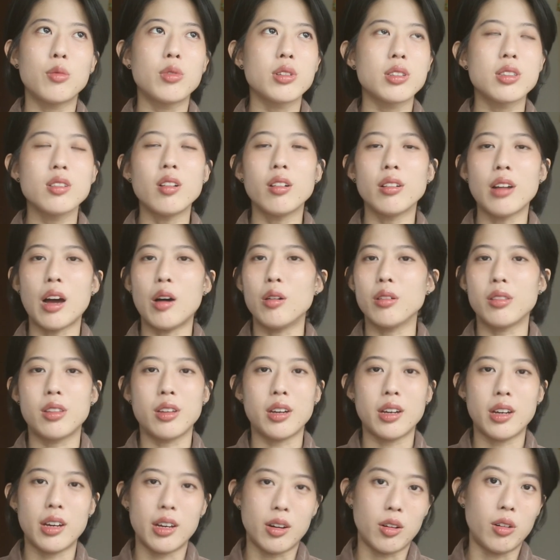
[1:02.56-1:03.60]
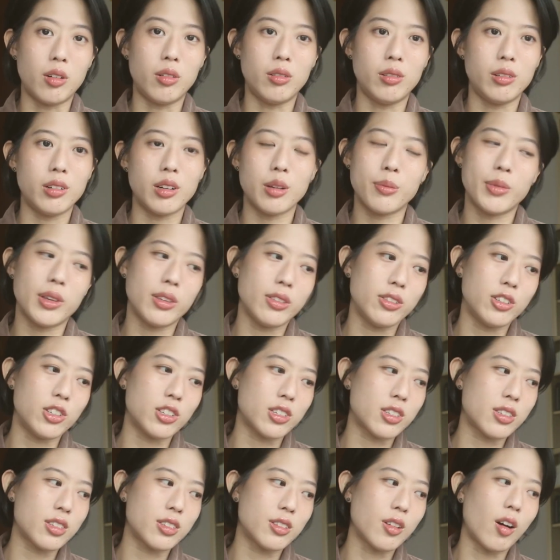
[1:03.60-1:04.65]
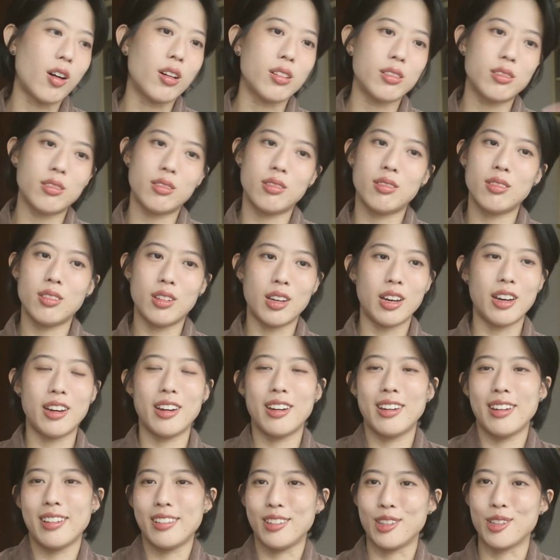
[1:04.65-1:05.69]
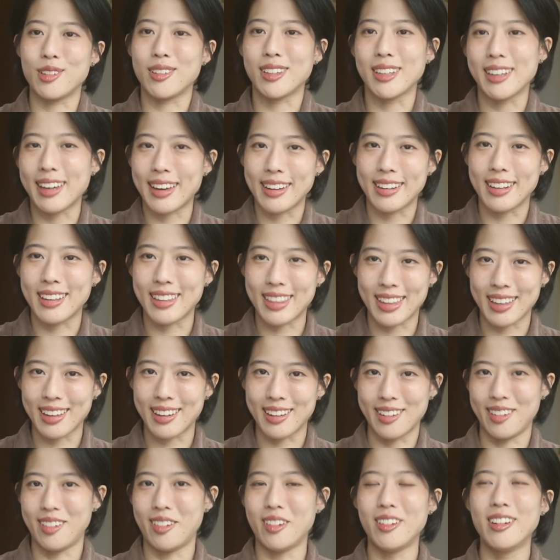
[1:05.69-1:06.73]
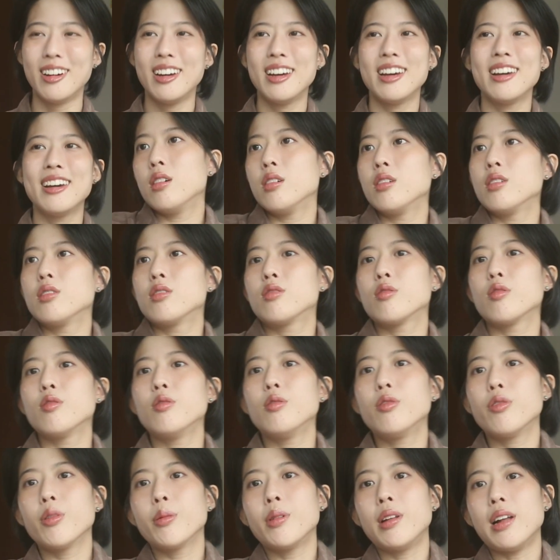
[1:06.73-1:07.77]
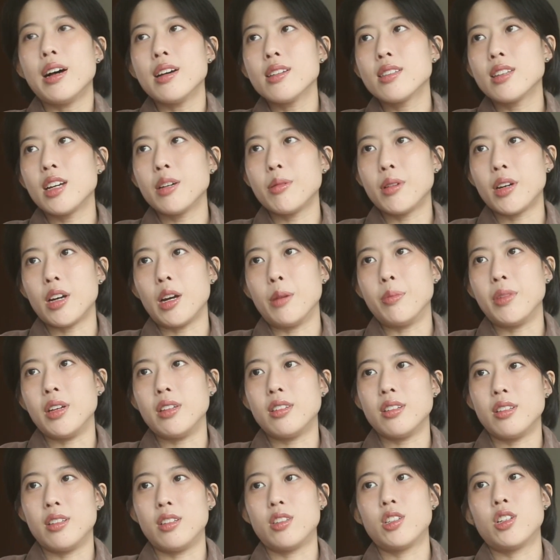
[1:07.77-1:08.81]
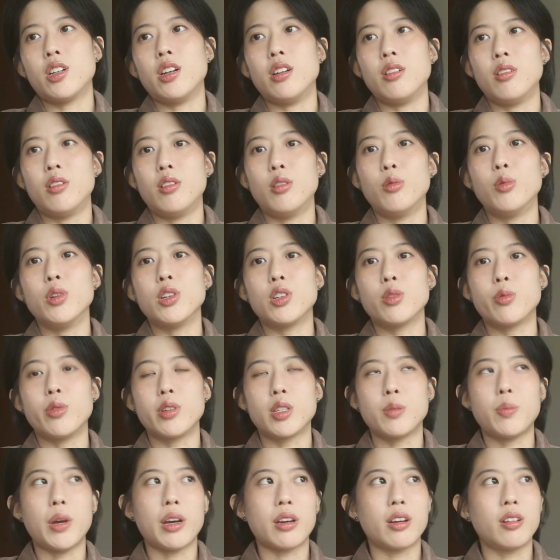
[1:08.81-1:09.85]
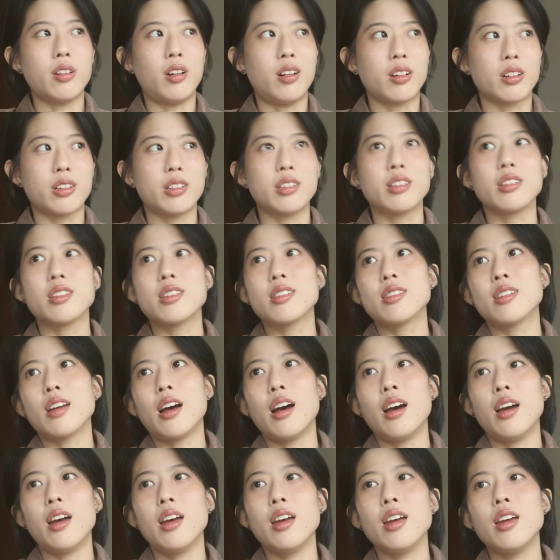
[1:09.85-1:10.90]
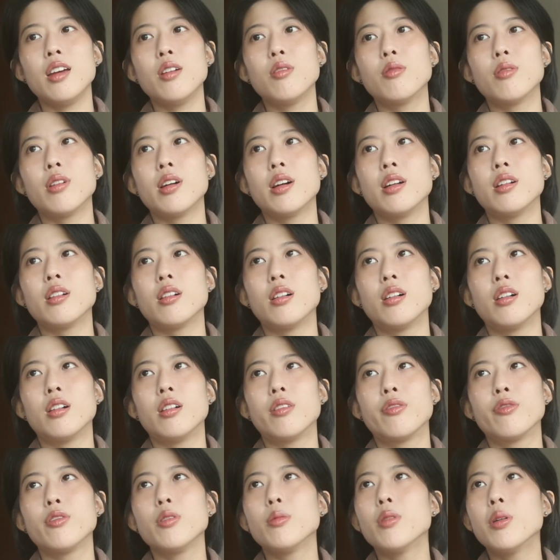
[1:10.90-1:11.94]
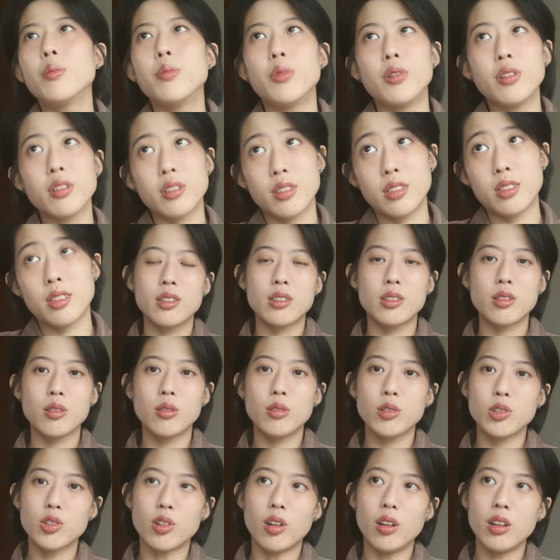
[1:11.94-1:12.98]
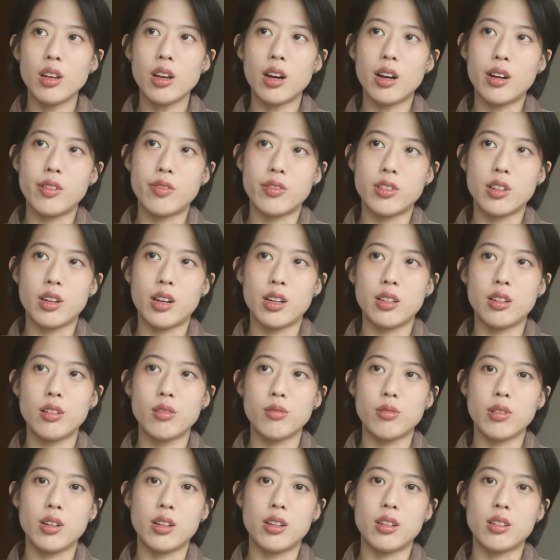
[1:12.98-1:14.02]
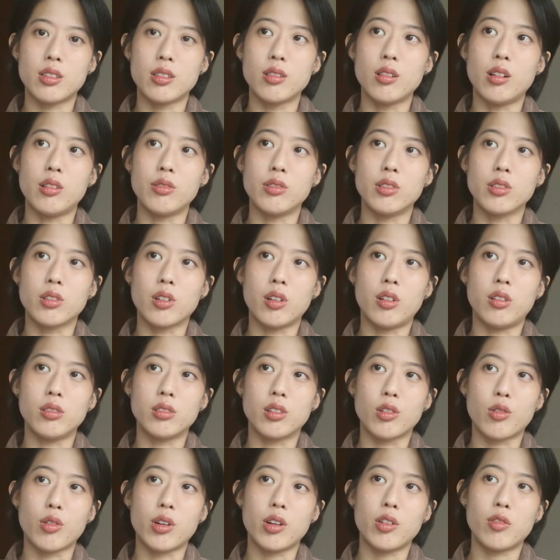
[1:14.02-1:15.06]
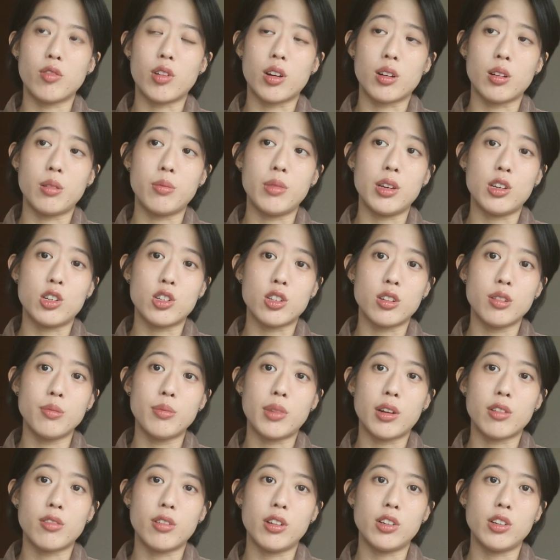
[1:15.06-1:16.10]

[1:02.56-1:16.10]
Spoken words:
was not out there at all. I mean, just not doing anything at all. So from the last time I updated this channel, which was back in August, I read a few more books. So shortly after, I did read this novel called The Great Reclamation by